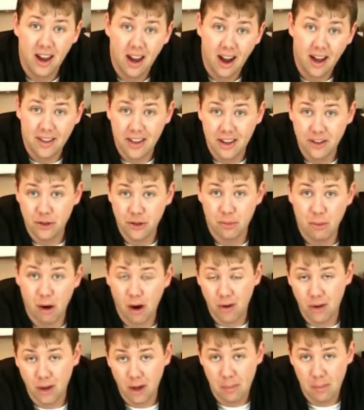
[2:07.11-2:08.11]
and then
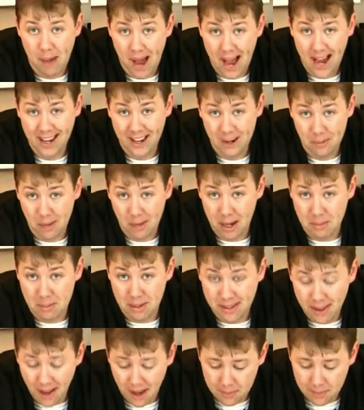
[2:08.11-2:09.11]
tomorrow come back and it might be
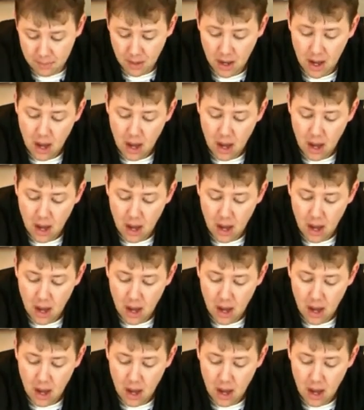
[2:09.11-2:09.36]
done.